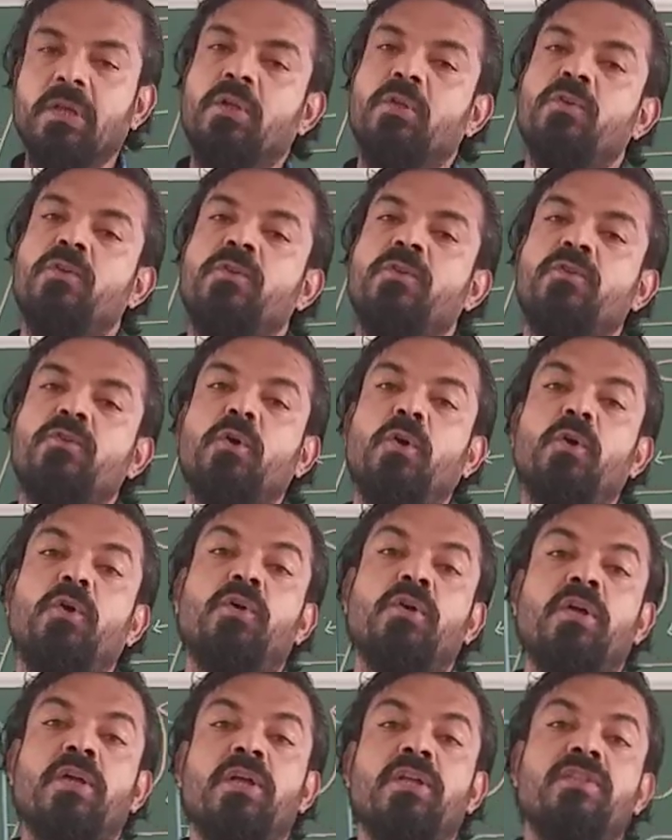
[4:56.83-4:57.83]

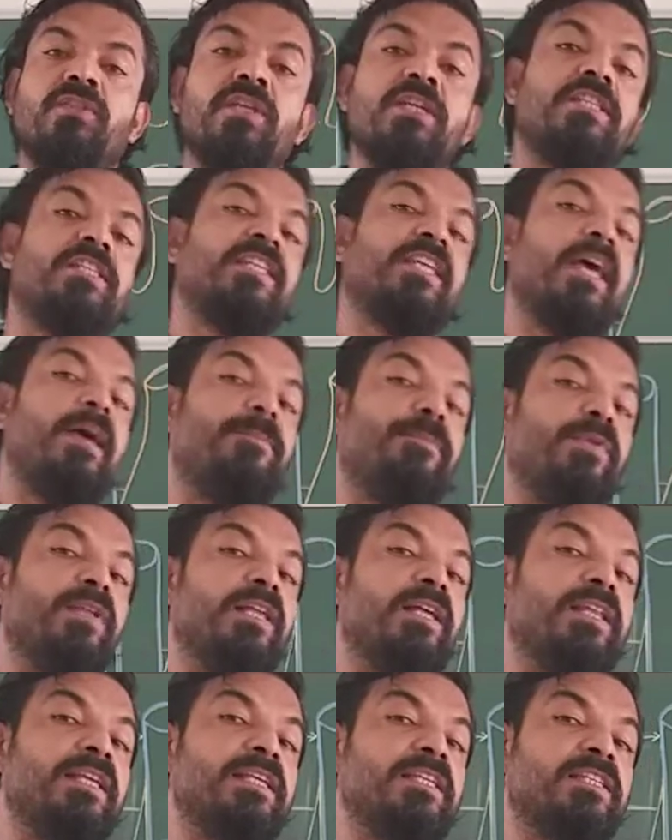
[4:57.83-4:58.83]
So this
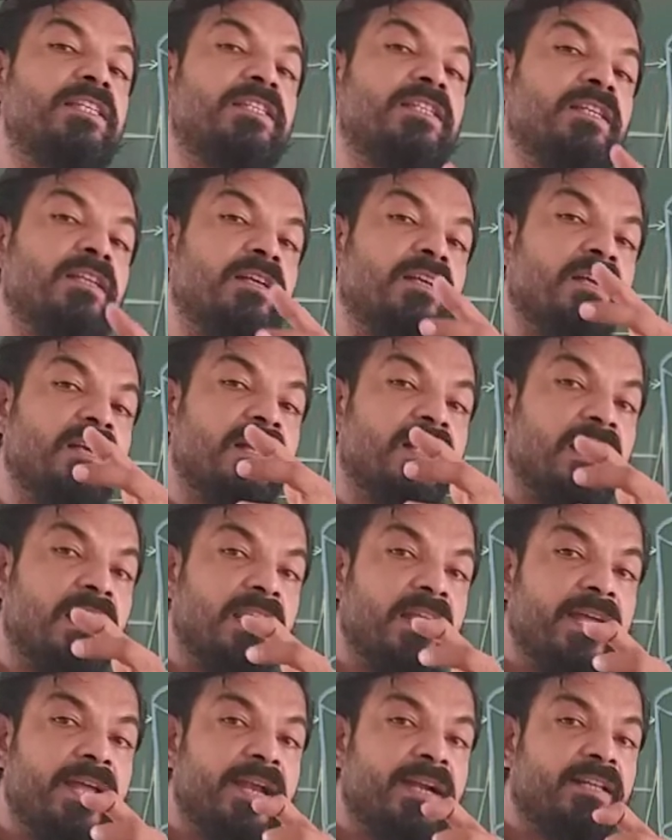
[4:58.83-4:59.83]
capillaries
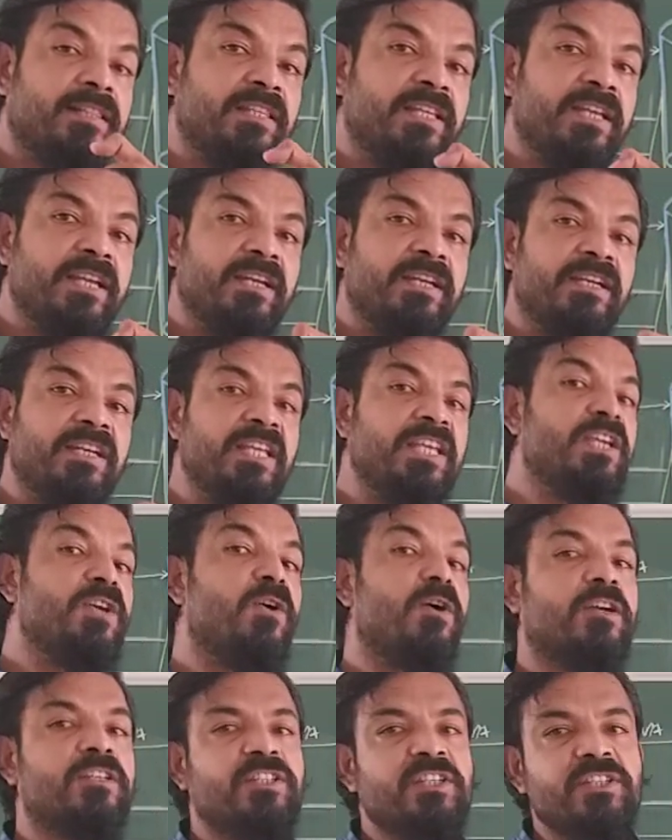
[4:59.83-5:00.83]
collect the
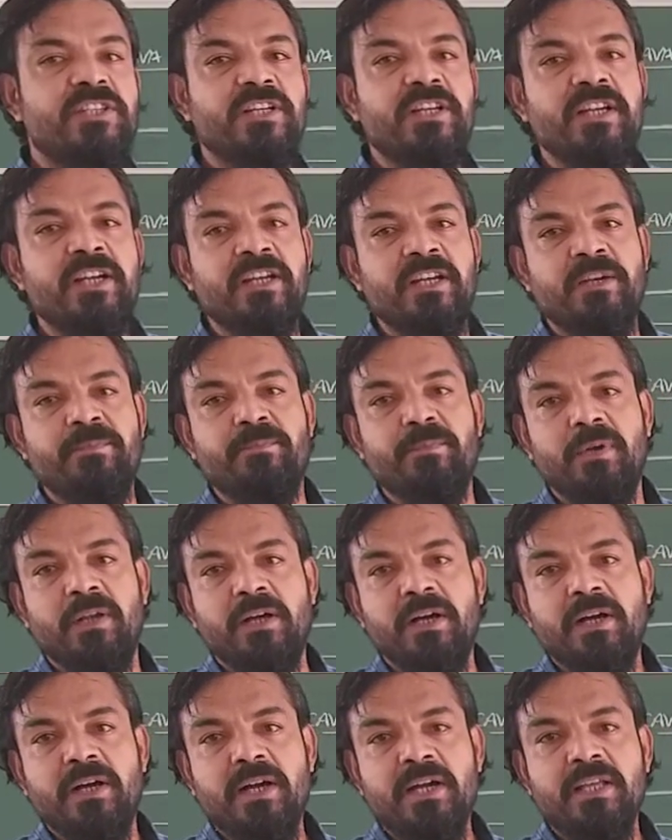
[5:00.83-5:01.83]
deoxygenated
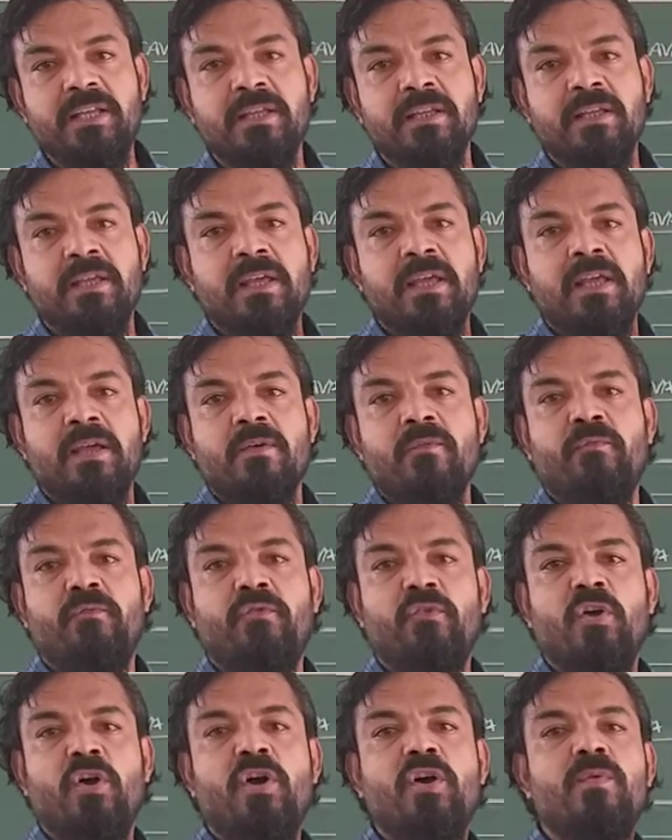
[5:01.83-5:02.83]
blood
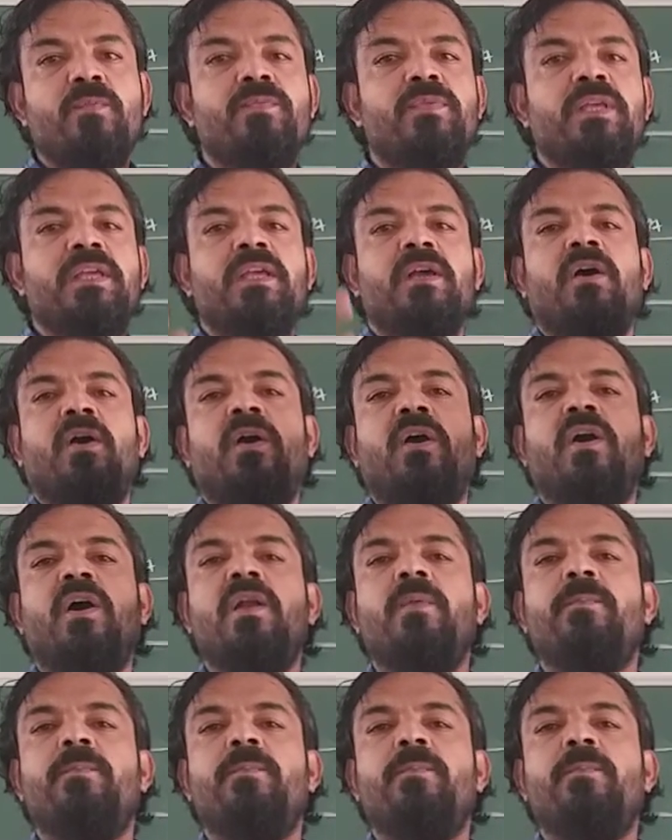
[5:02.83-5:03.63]
from the all